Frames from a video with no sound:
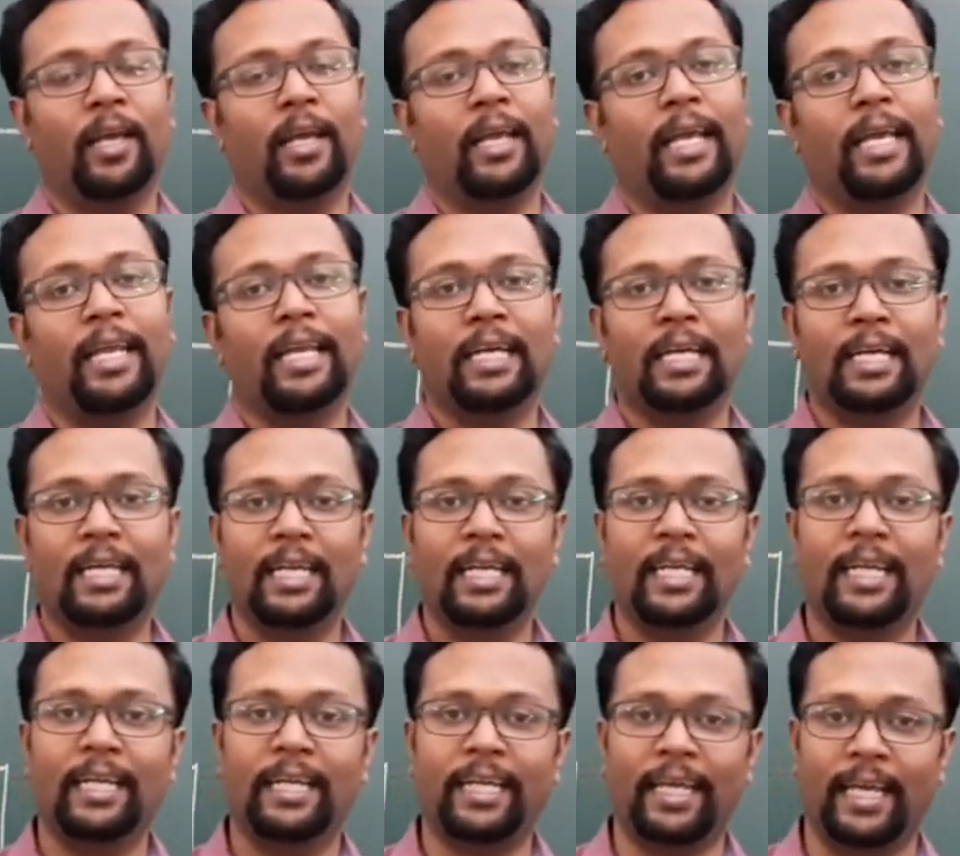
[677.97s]
In
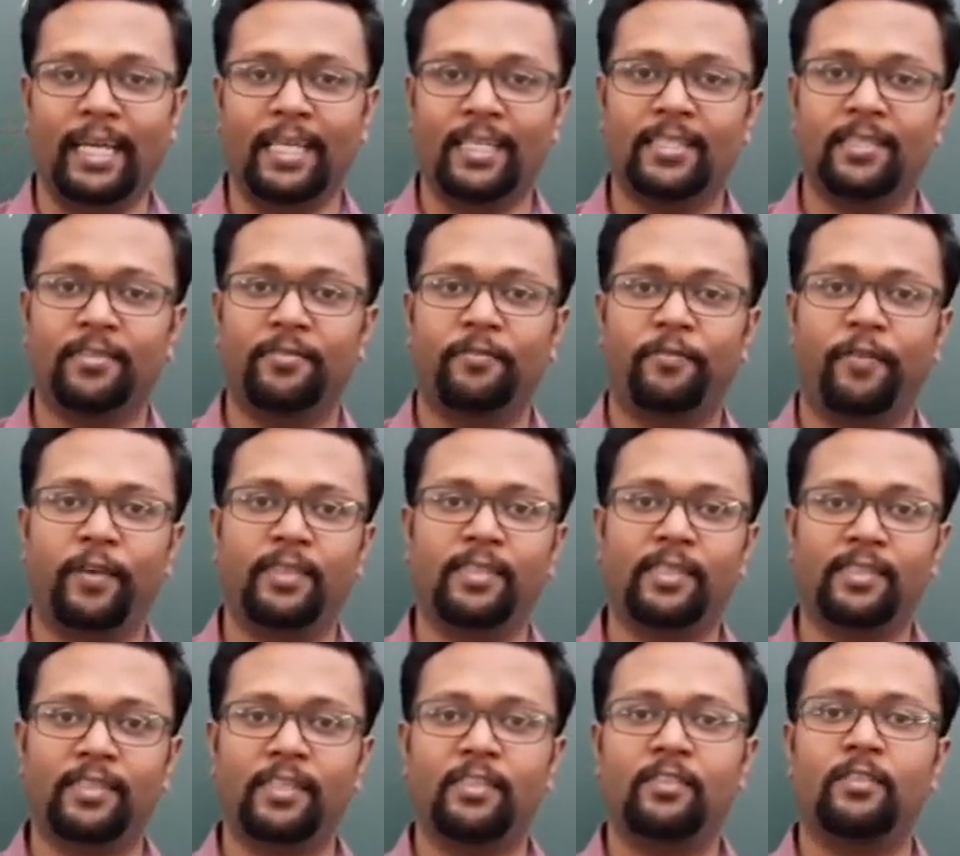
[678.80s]
earlier days,
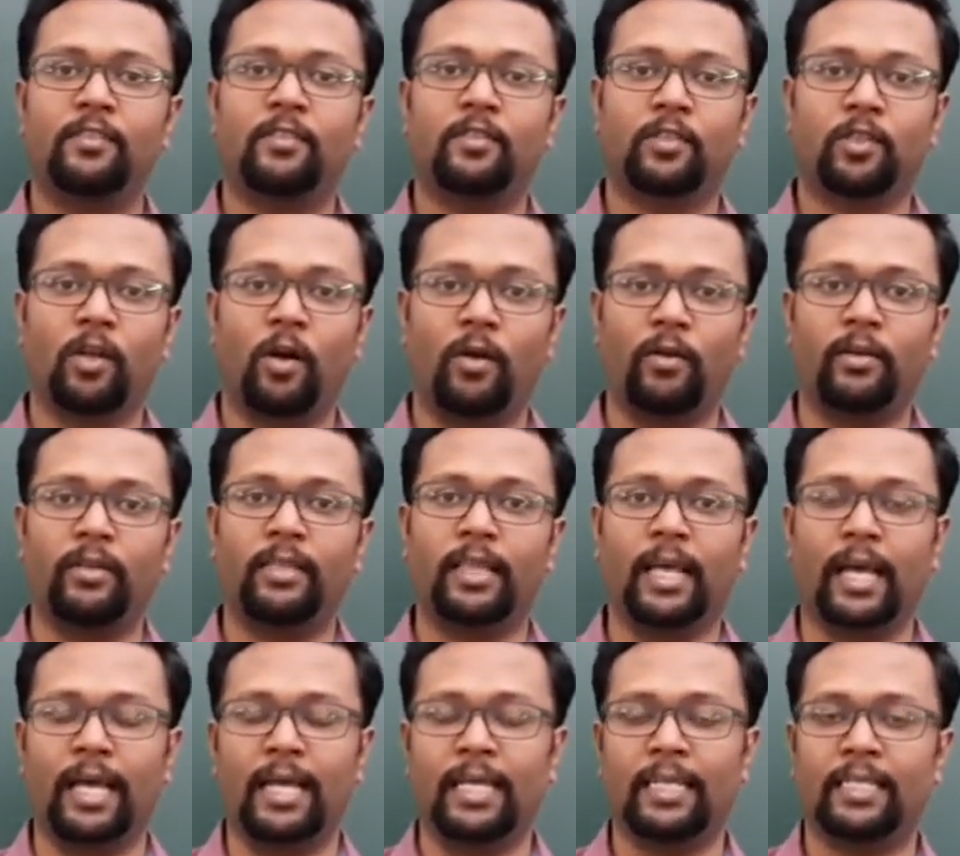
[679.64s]
physicists thought
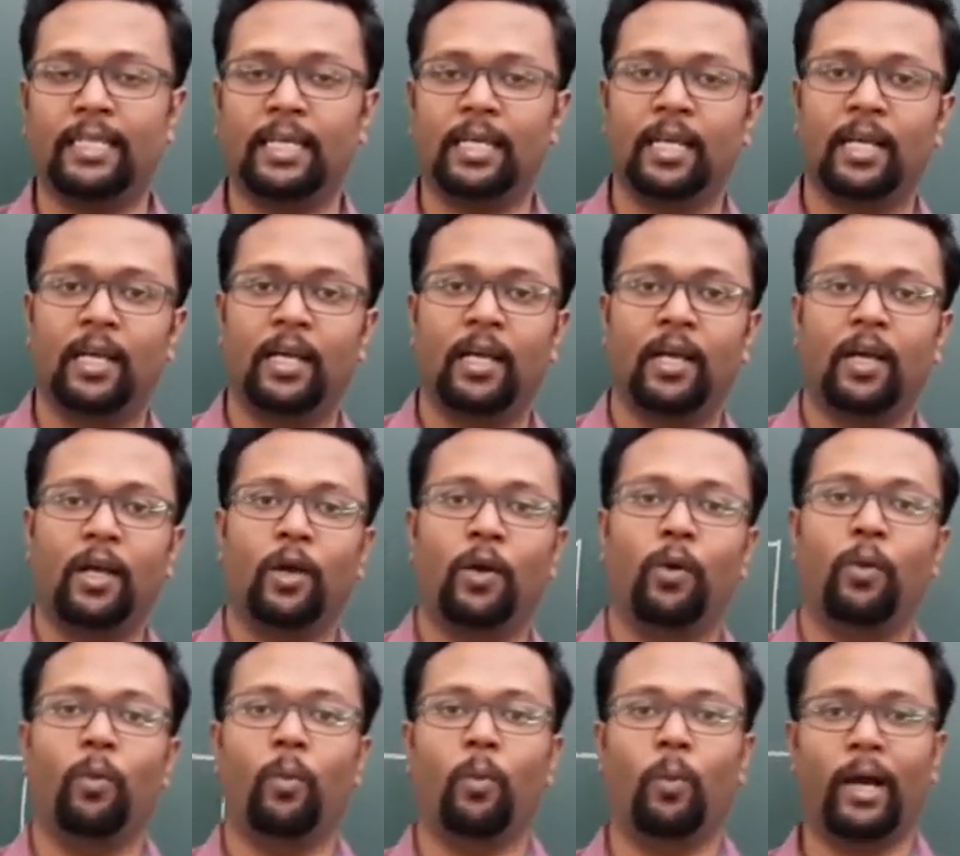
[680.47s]
that
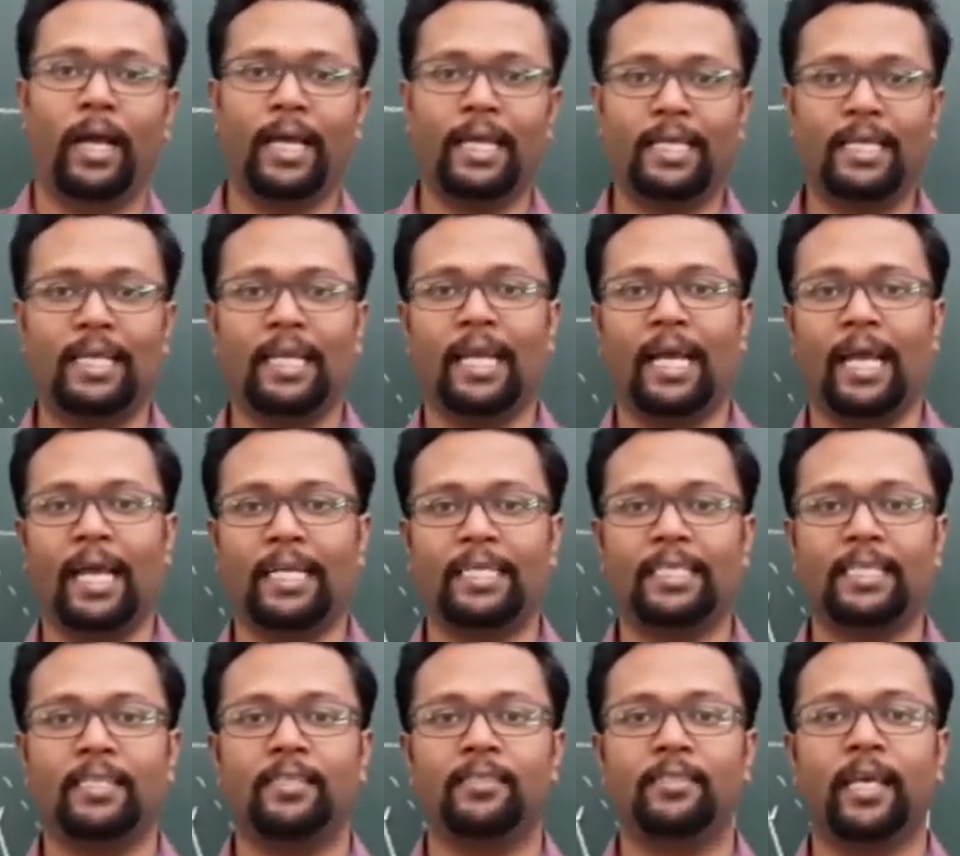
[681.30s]
white
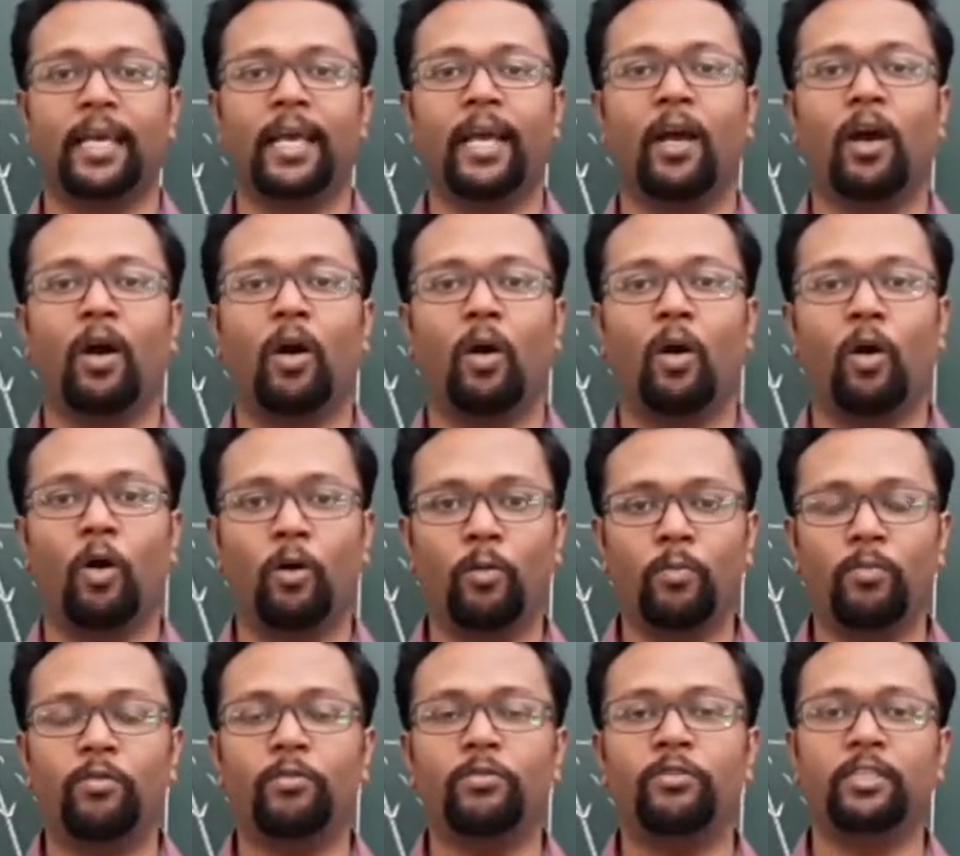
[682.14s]
light is a
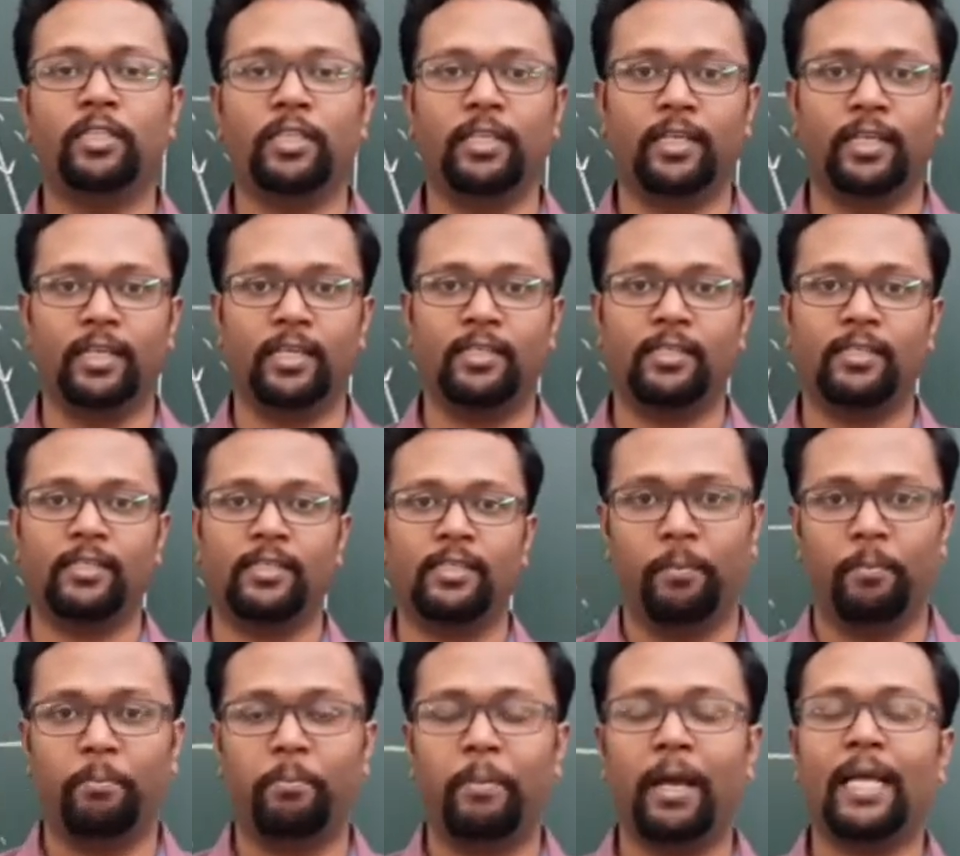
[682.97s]
homogeneous
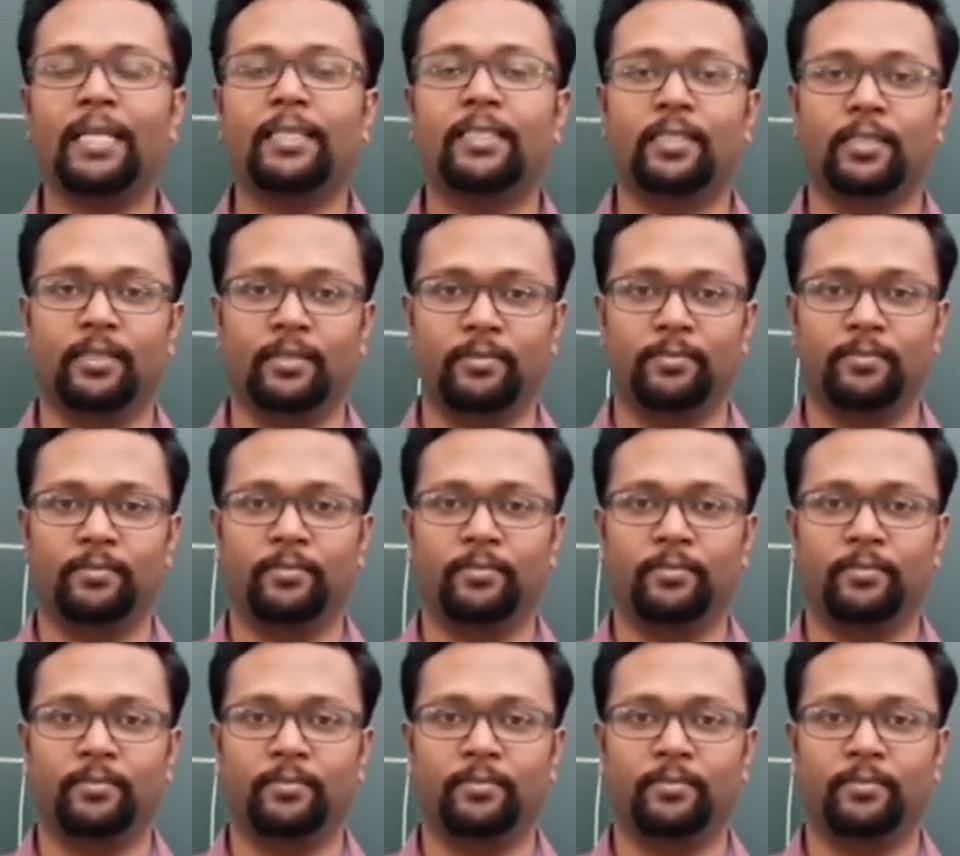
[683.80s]
matter.